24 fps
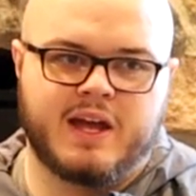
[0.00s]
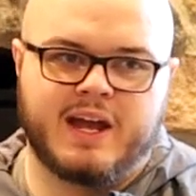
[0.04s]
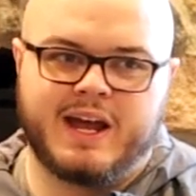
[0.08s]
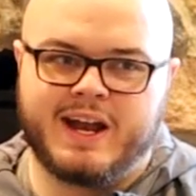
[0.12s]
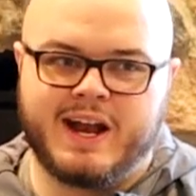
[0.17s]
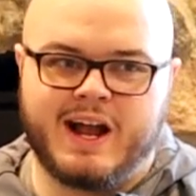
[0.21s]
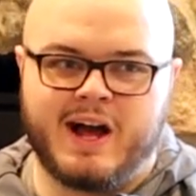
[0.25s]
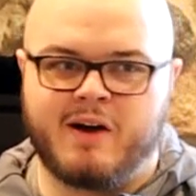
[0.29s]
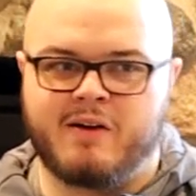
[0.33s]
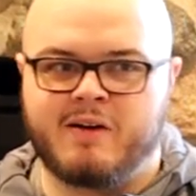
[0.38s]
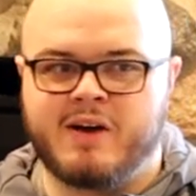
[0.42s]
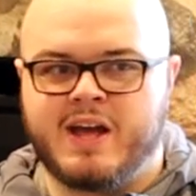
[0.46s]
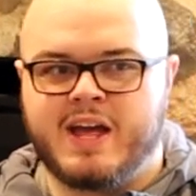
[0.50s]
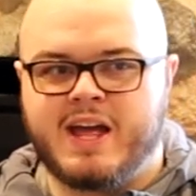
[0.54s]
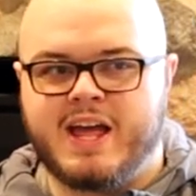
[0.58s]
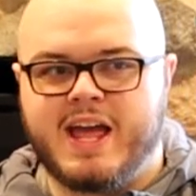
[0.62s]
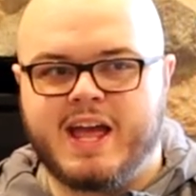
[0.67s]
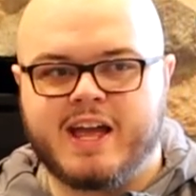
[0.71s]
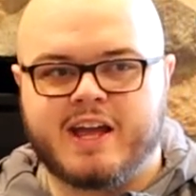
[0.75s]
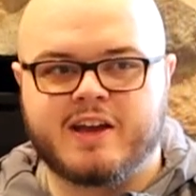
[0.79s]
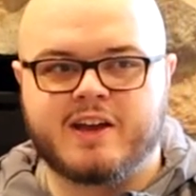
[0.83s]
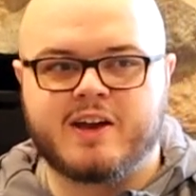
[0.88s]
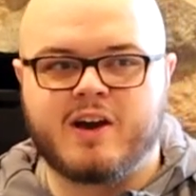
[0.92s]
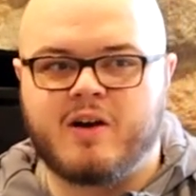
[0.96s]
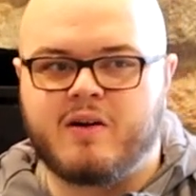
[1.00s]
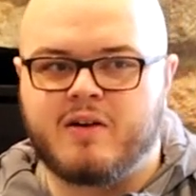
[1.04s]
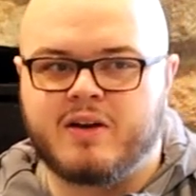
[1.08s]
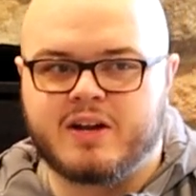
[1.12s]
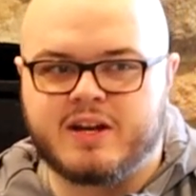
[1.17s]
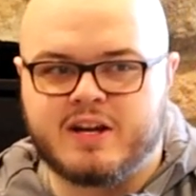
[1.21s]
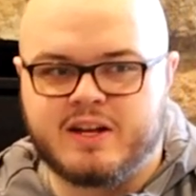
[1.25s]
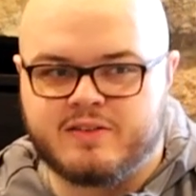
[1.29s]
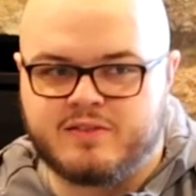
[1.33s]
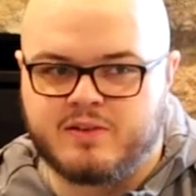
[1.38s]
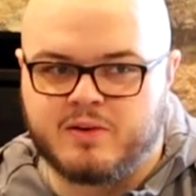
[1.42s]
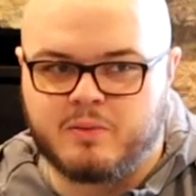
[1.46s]
And now, it can
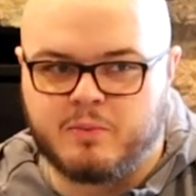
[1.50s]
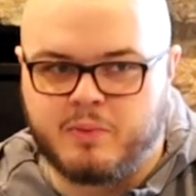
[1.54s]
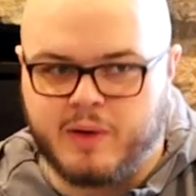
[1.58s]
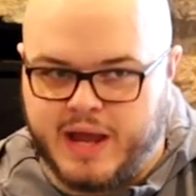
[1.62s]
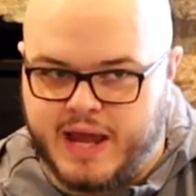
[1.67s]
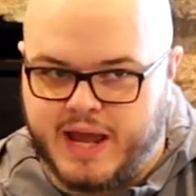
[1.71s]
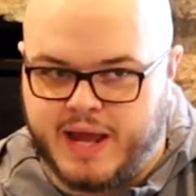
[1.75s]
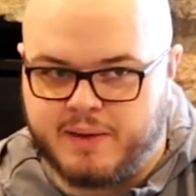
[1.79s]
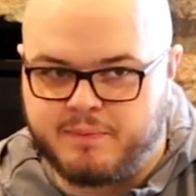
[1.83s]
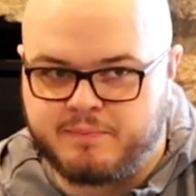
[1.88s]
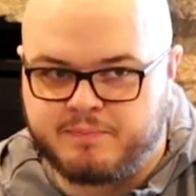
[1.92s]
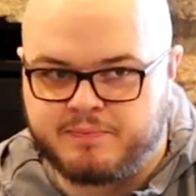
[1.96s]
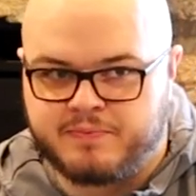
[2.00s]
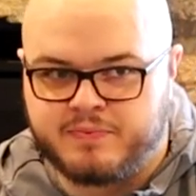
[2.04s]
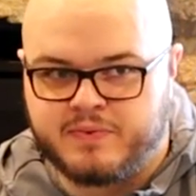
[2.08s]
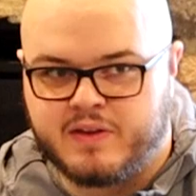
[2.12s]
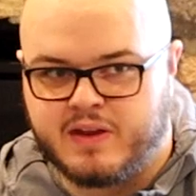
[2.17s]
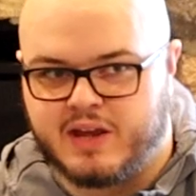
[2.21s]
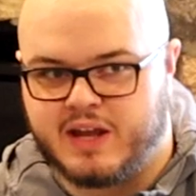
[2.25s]
go either way.